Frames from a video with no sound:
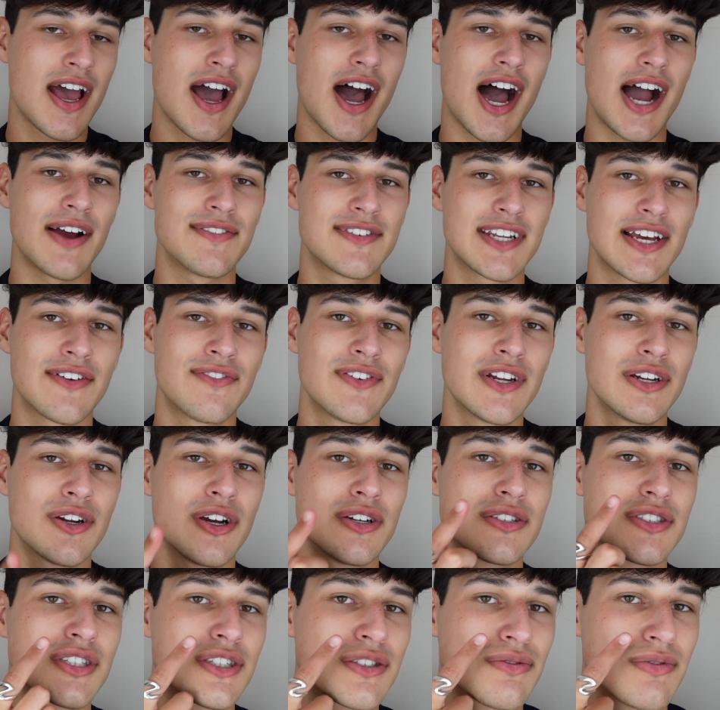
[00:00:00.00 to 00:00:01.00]
I've definitely
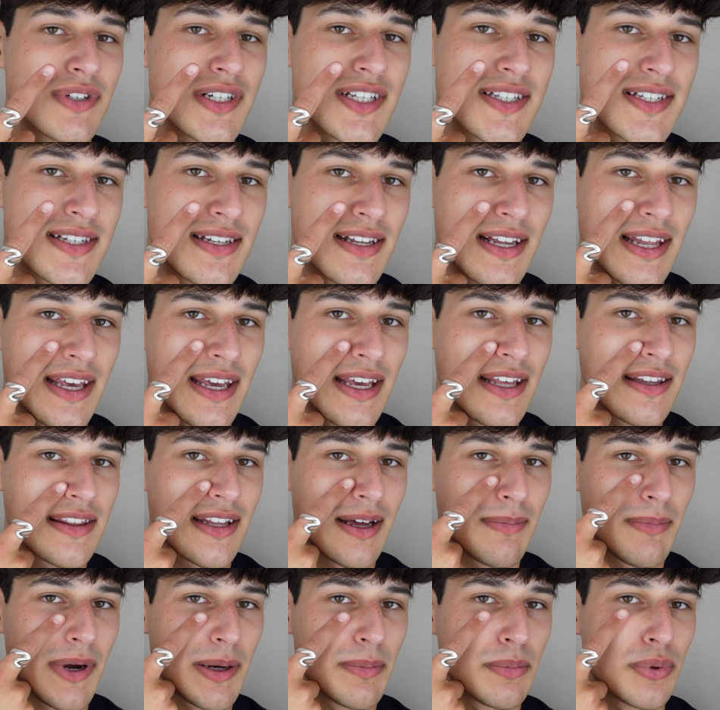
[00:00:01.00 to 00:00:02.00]
noticed recently
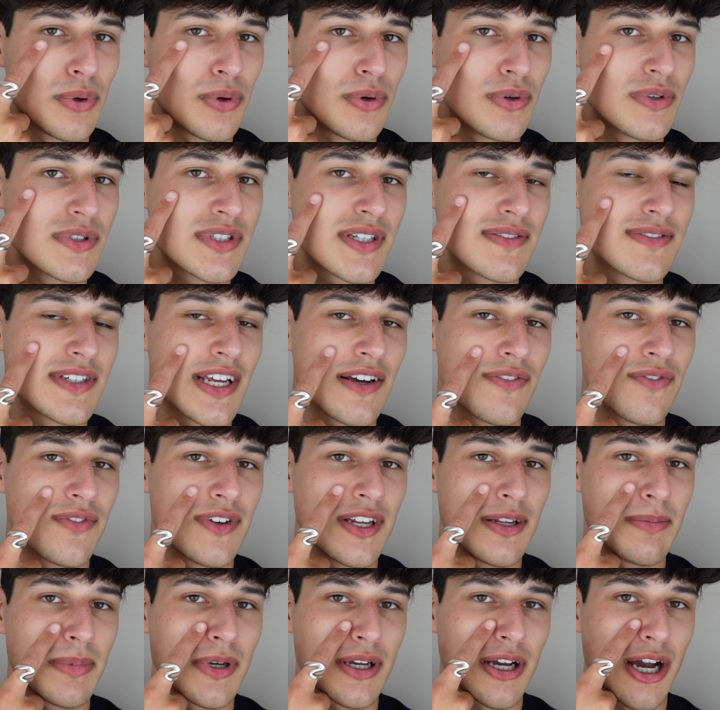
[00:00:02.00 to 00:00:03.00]
that my pores have
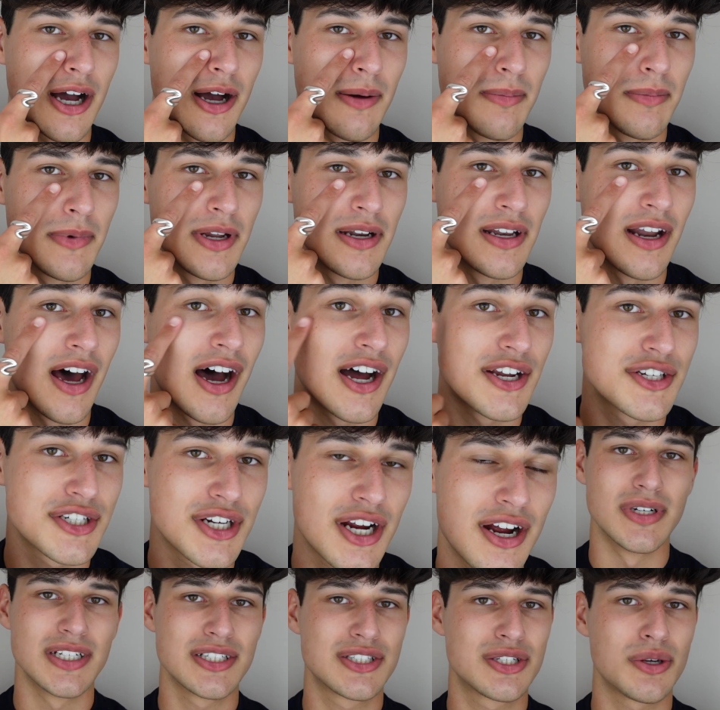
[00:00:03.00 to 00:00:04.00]
definitely become
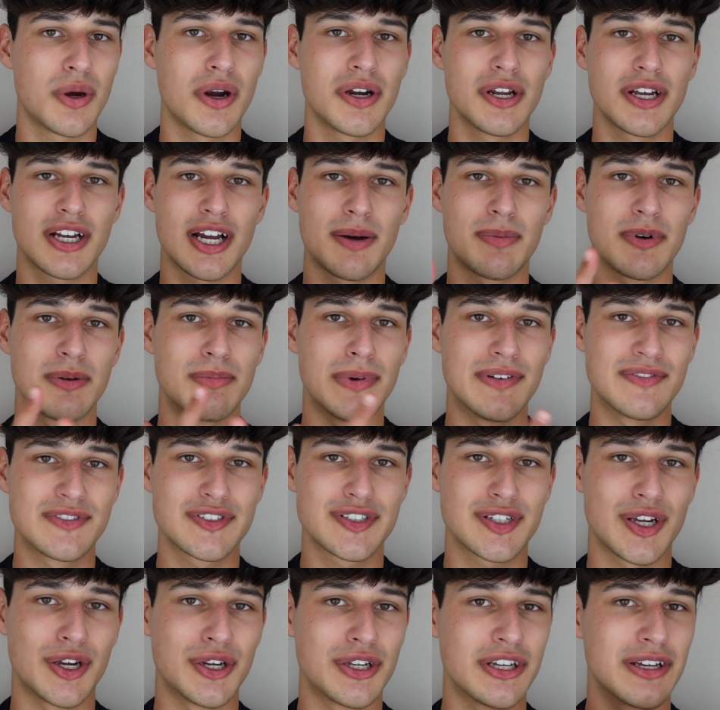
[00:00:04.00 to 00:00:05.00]
larger. Until only a couple of months
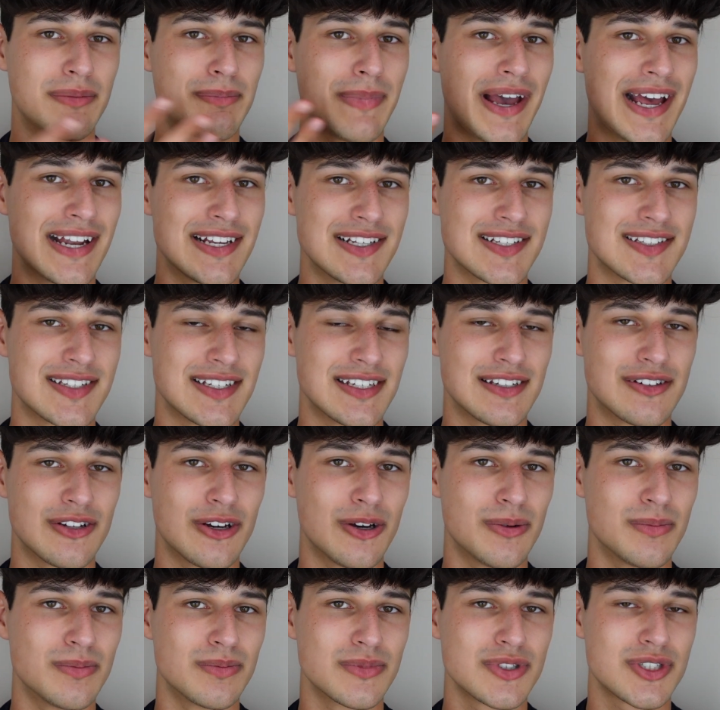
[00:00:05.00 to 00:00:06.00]
ago, you could barely see
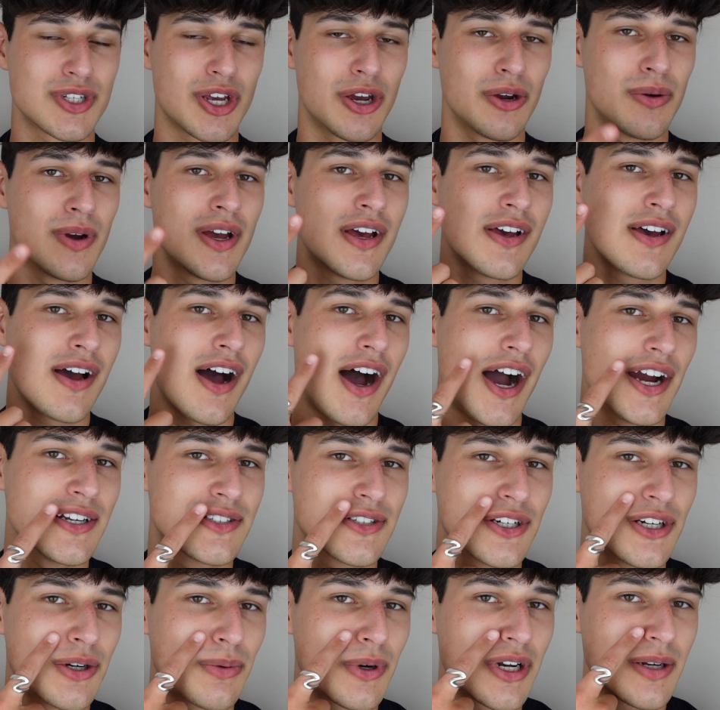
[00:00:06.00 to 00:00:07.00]
them. So I
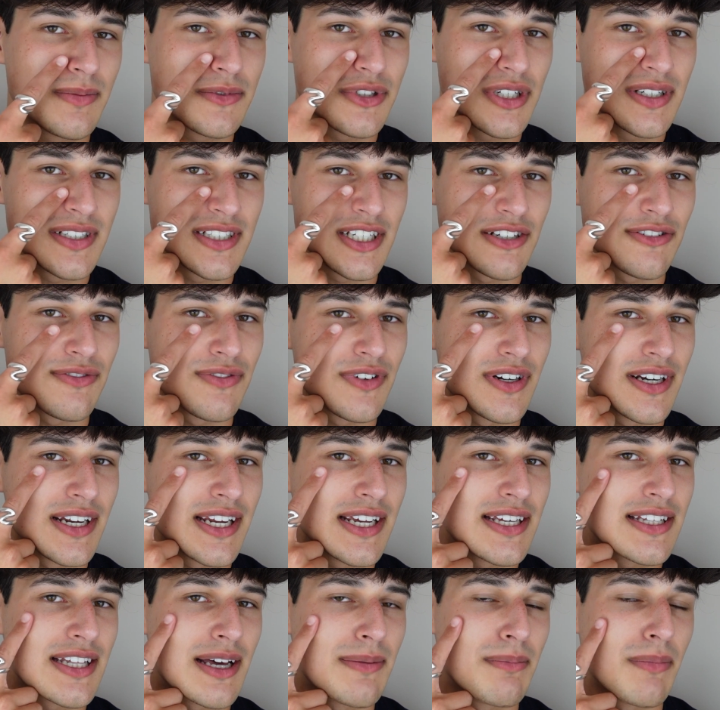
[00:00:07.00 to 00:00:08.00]
don't know what I'm doing
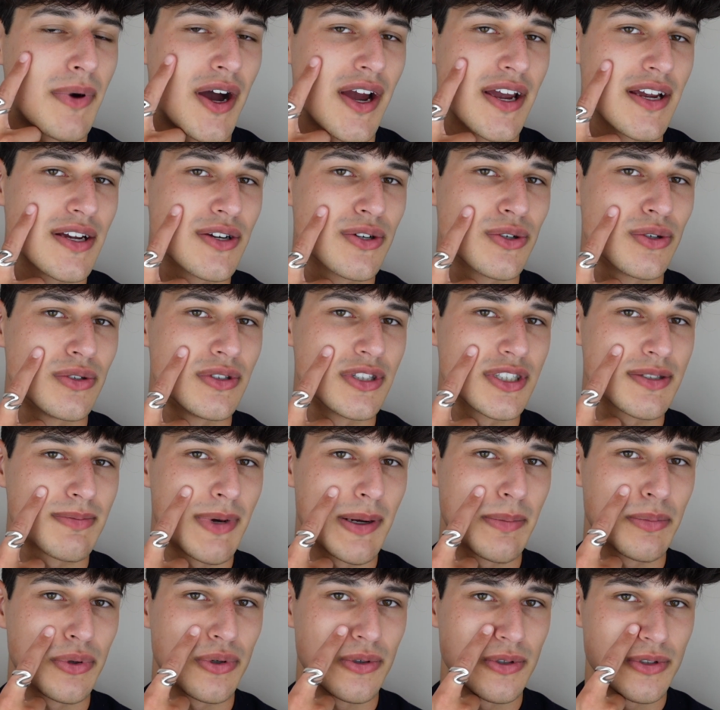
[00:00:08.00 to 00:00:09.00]
differently that might cause my
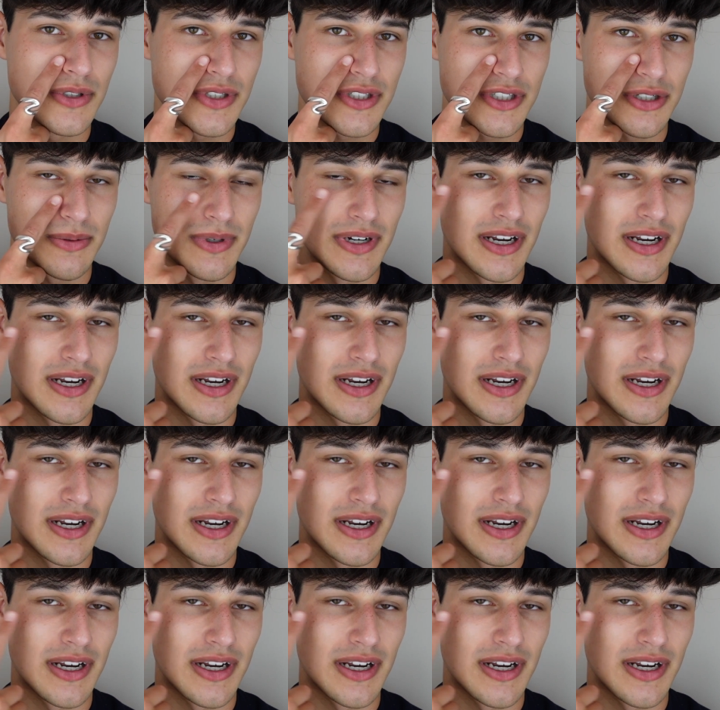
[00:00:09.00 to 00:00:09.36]
pores to